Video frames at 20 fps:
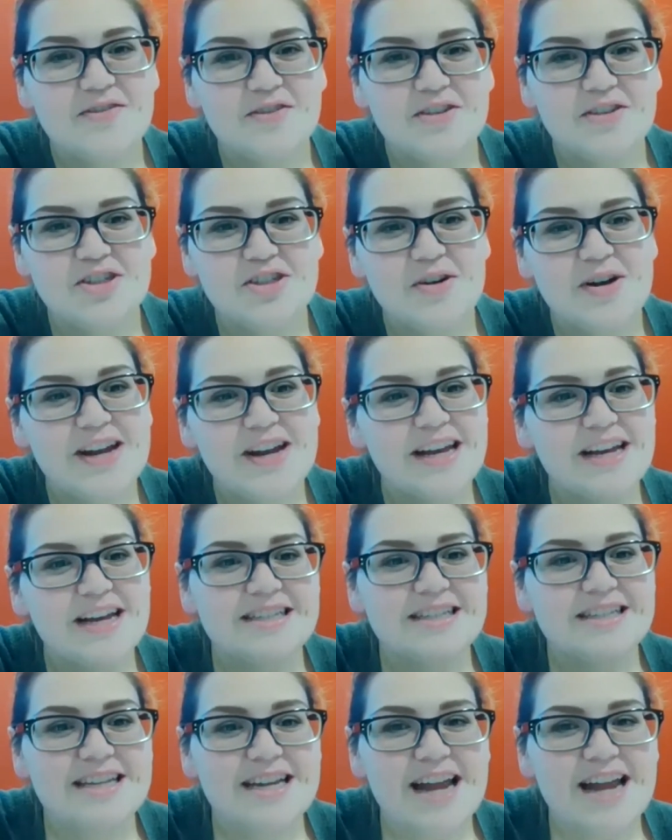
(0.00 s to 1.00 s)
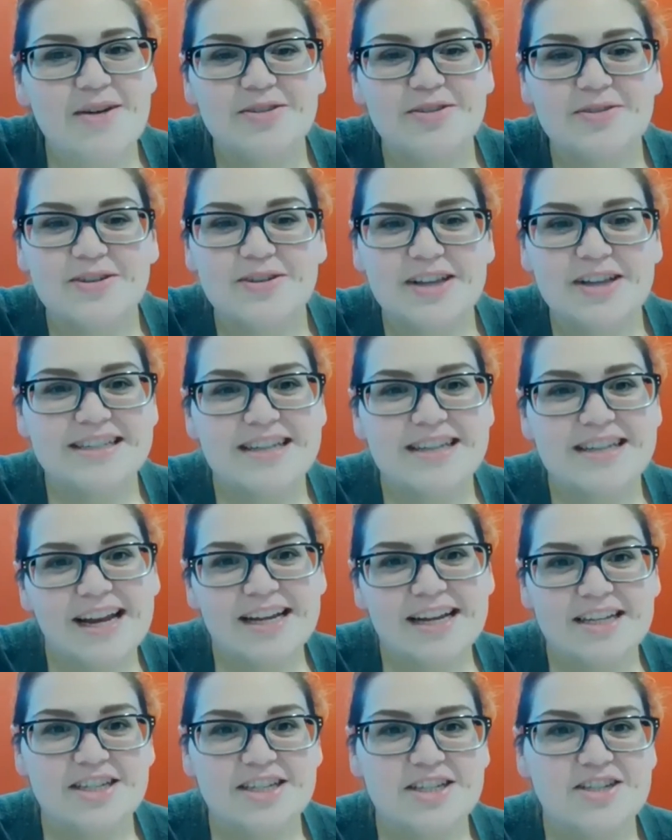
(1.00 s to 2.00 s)
Thank you for joining us today. We're really
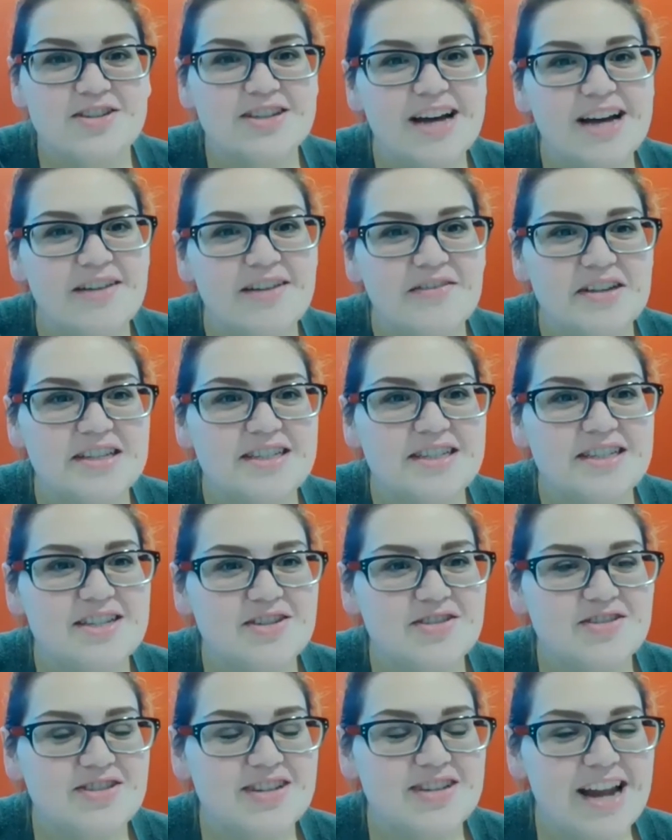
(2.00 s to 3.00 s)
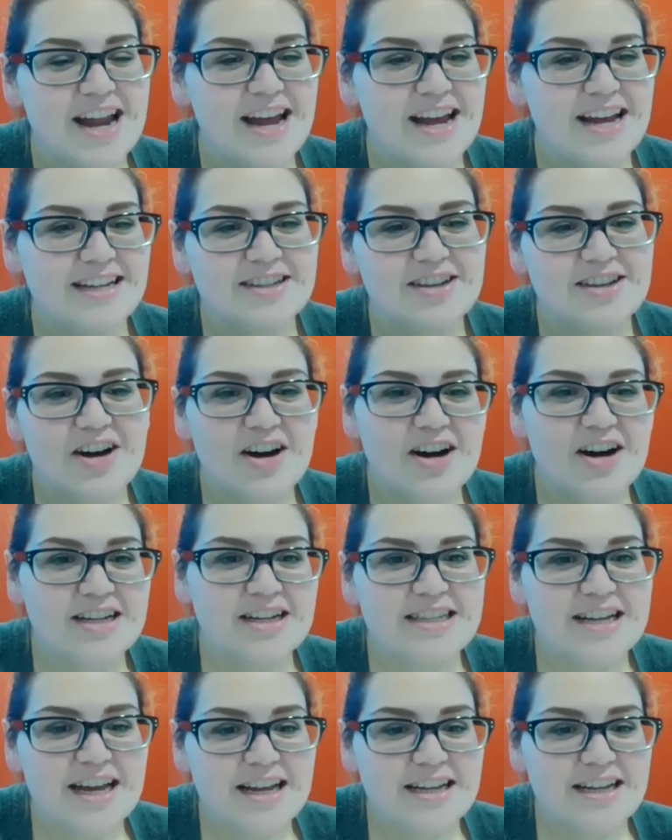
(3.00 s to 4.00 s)
excited to dive into today's
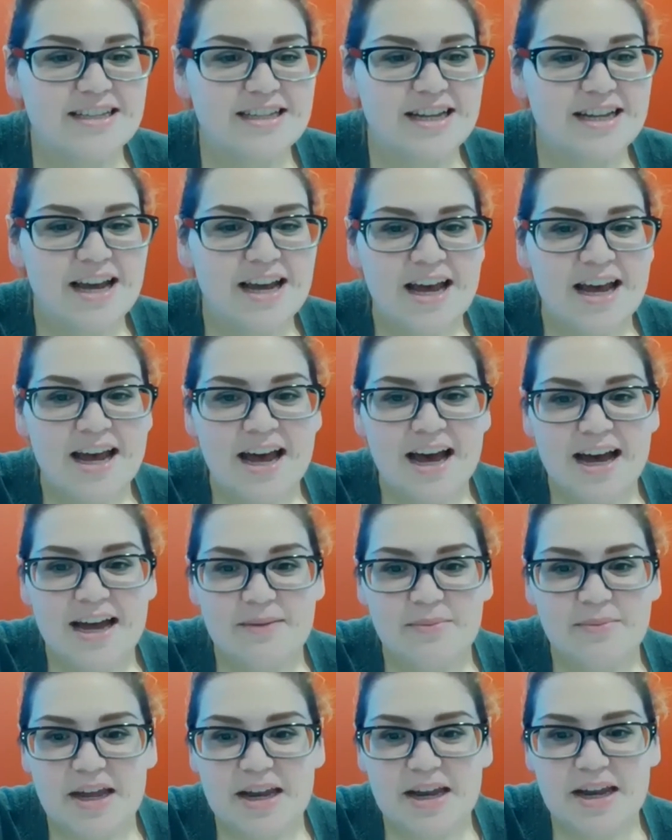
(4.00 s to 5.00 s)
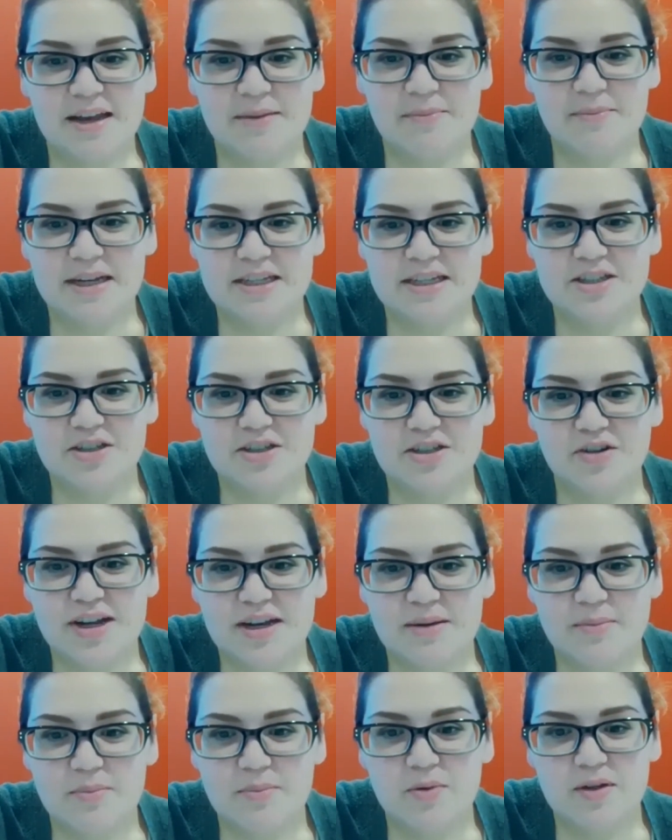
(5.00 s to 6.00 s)
content. I'm getting my
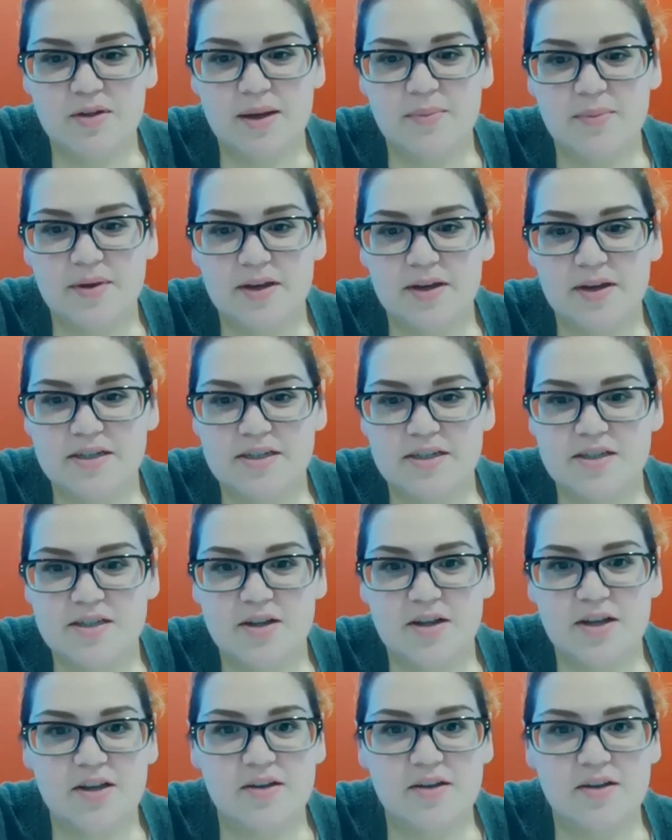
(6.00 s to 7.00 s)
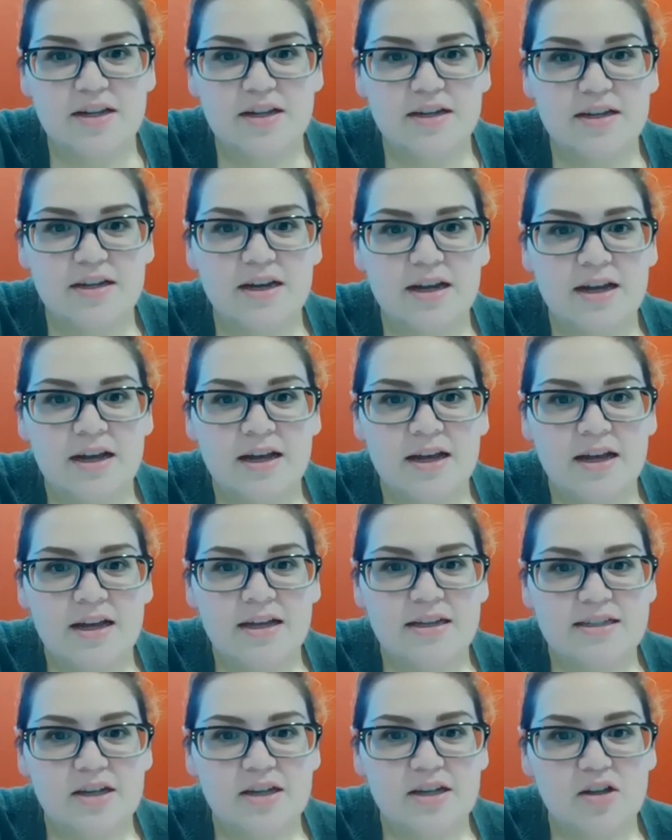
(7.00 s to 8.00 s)
screen pulled up here so that you can
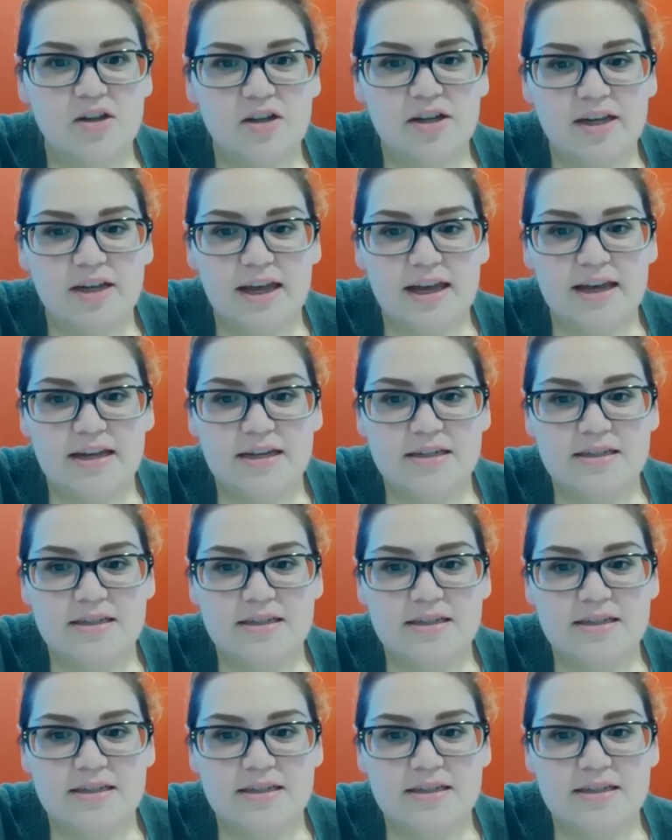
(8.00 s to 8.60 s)
take a look